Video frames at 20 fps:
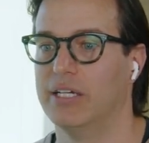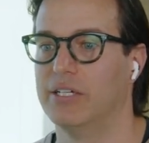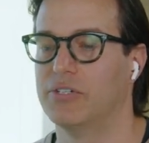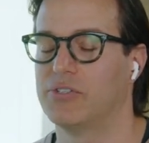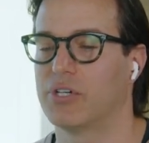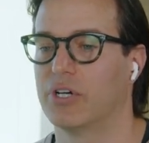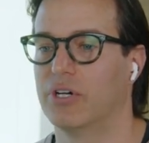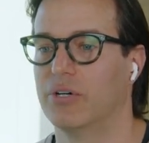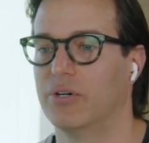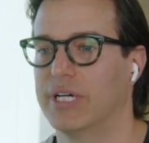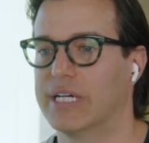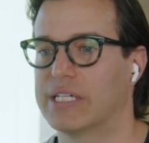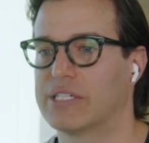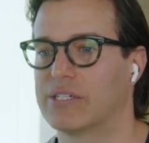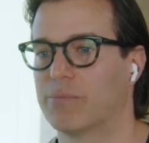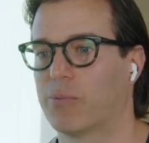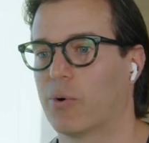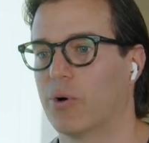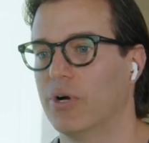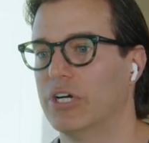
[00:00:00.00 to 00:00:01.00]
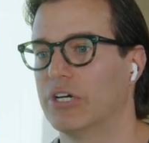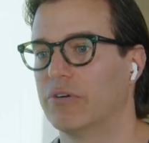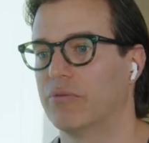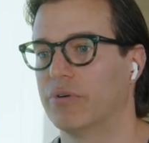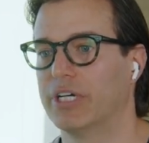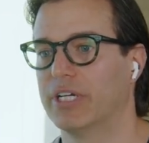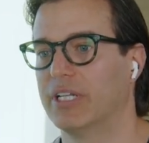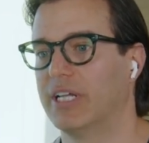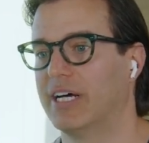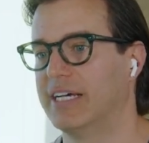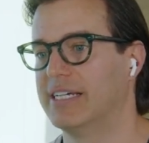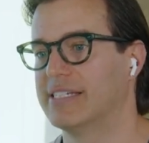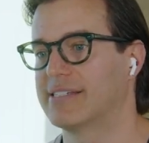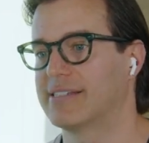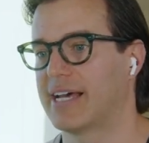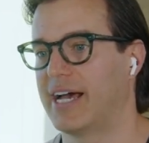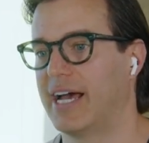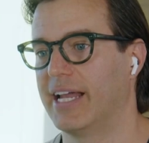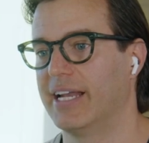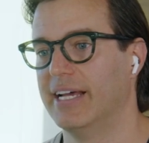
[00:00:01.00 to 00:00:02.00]
So it's important to
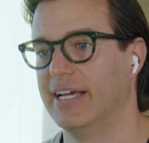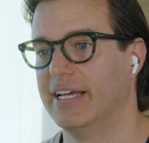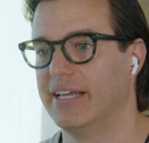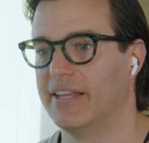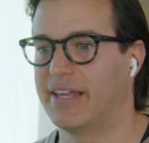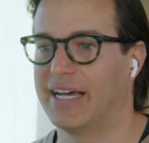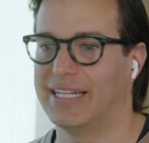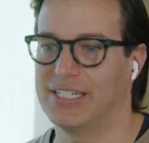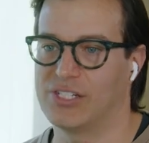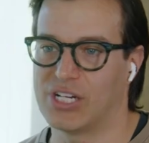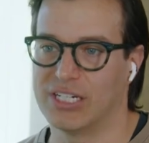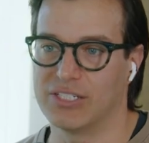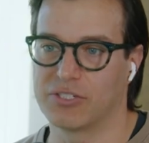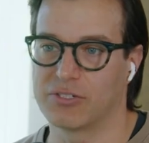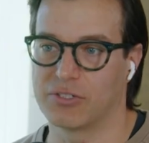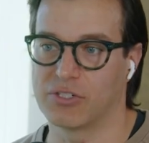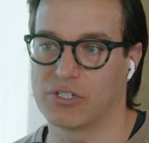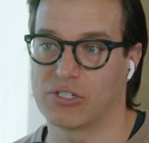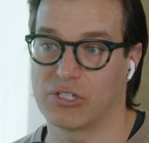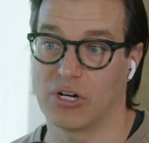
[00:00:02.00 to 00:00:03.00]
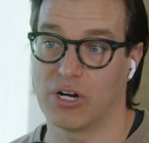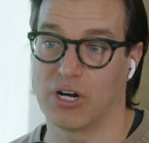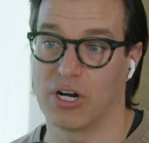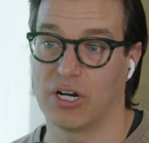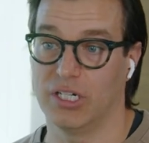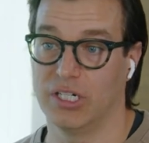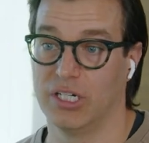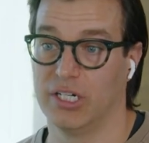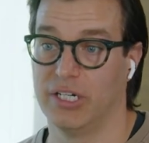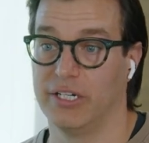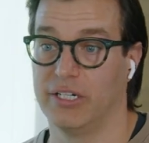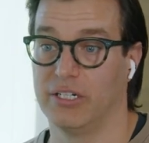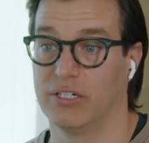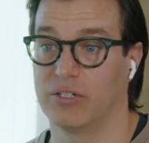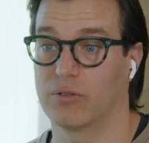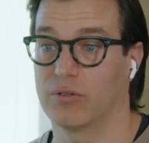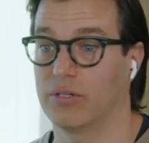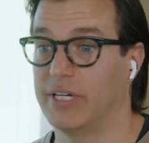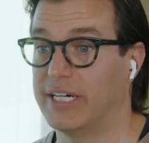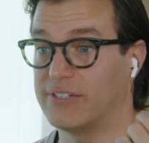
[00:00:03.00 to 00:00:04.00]
realize that that gentle start
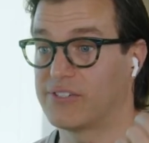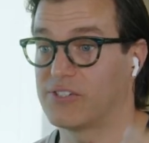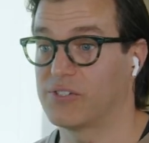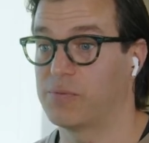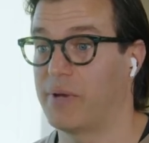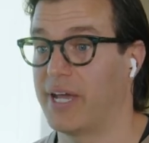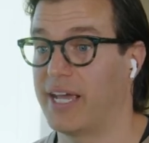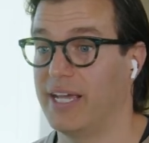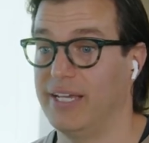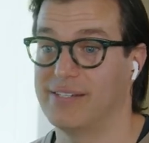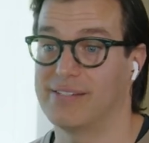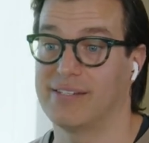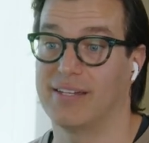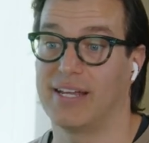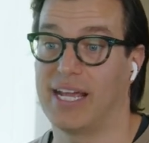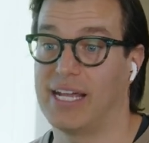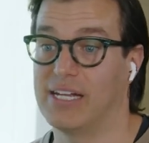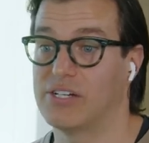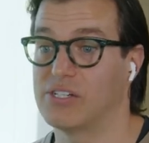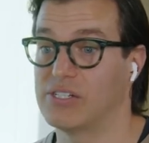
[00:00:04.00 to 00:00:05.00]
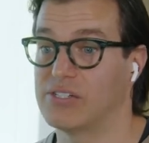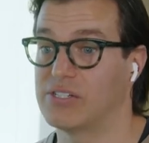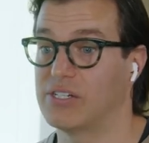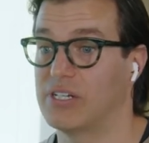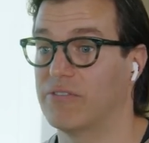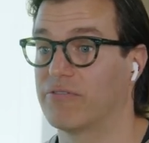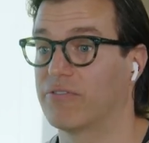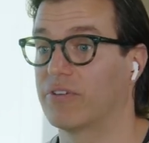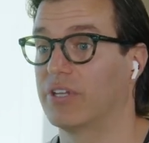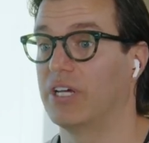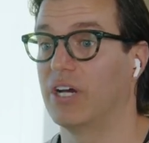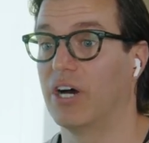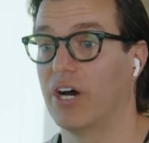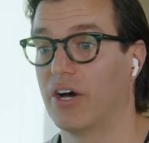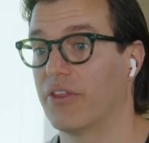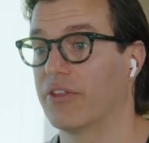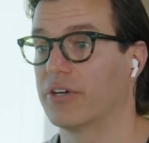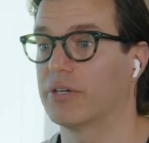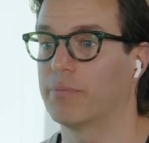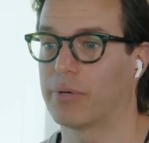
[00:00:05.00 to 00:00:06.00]
creates space and agency for the
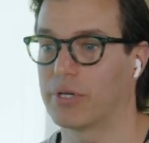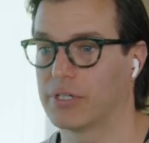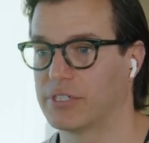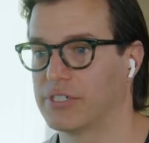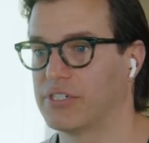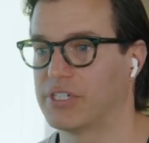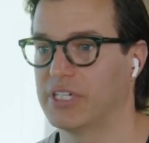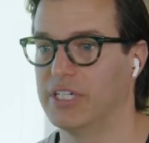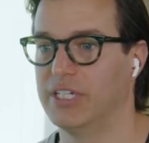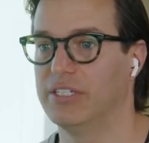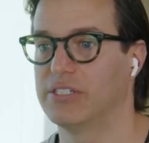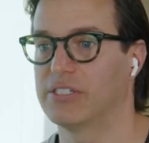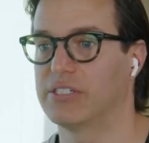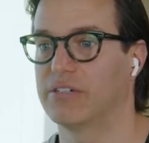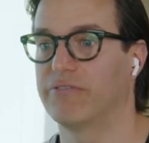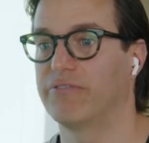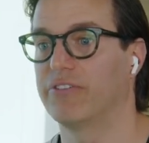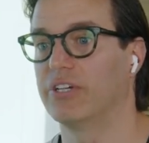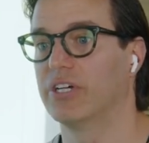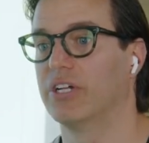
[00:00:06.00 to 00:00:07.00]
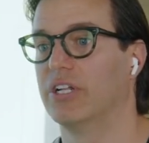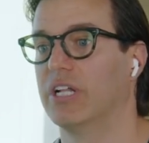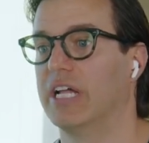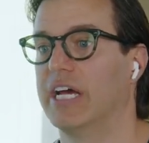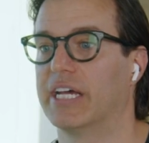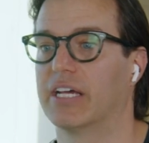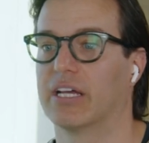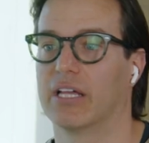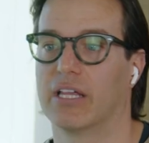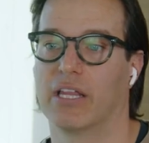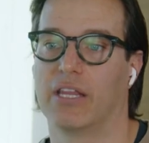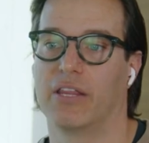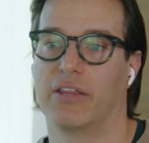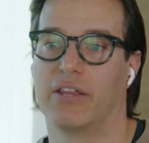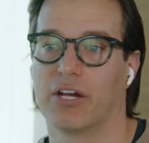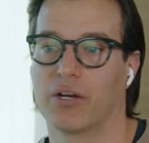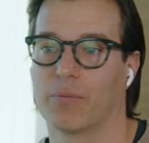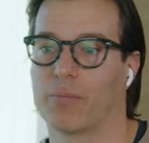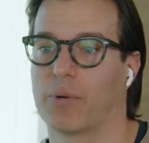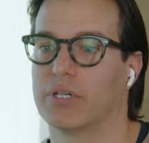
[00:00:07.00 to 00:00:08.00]
other person to feel like
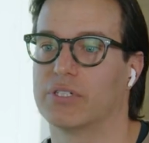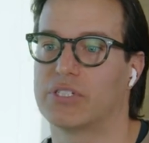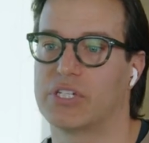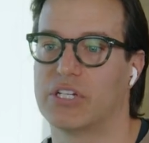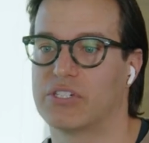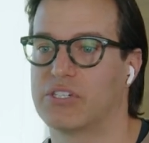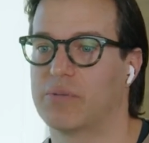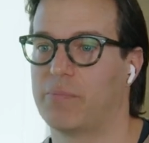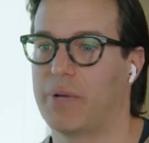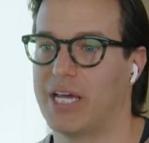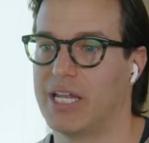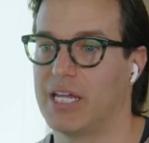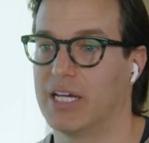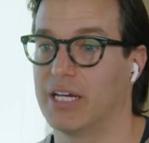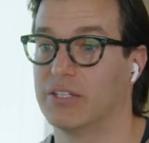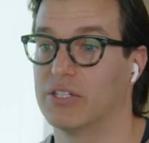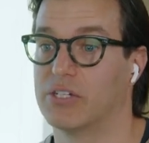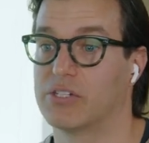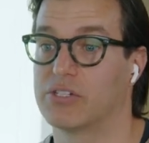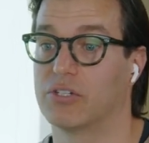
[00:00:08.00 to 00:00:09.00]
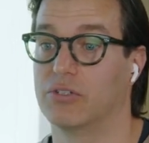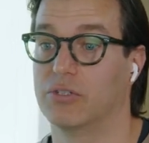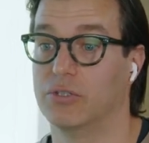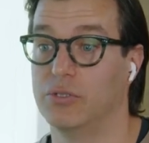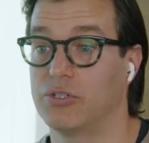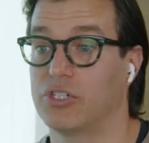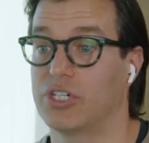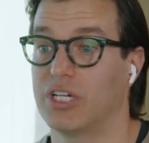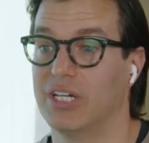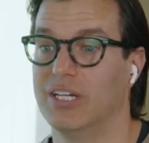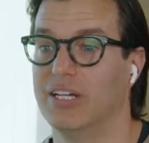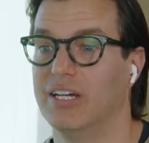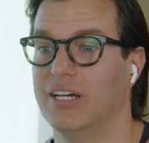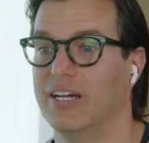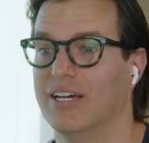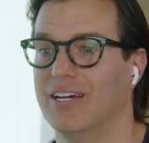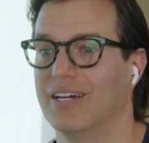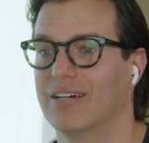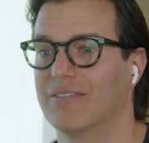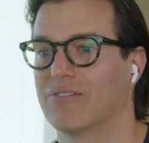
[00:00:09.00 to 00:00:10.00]
they're participating in the solution
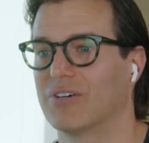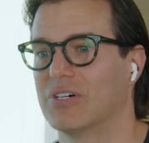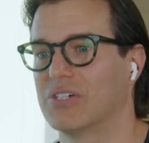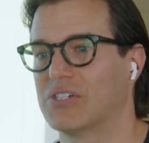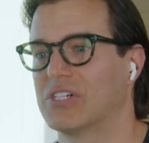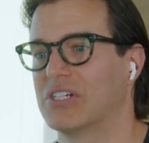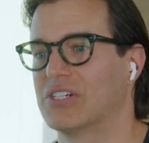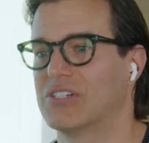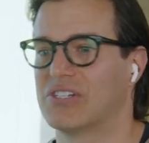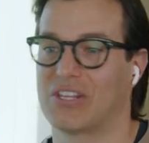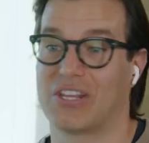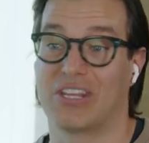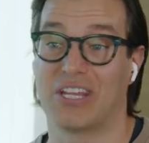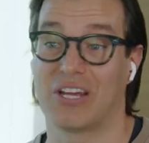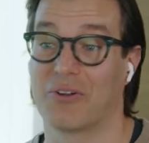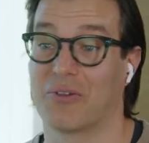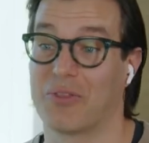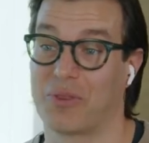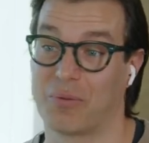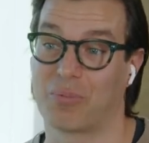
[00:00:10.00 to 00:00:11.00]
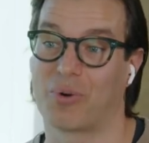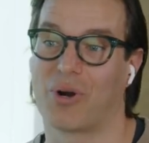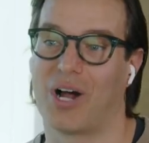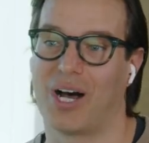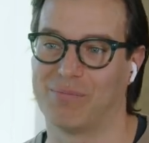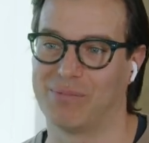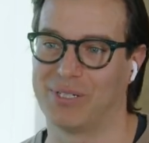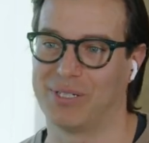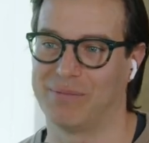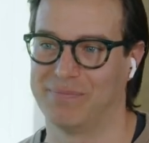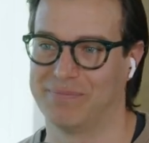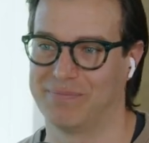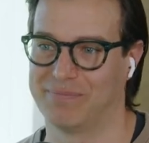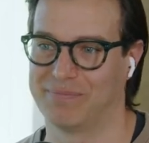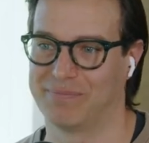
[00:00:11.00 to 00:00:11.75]
versus they're the problem.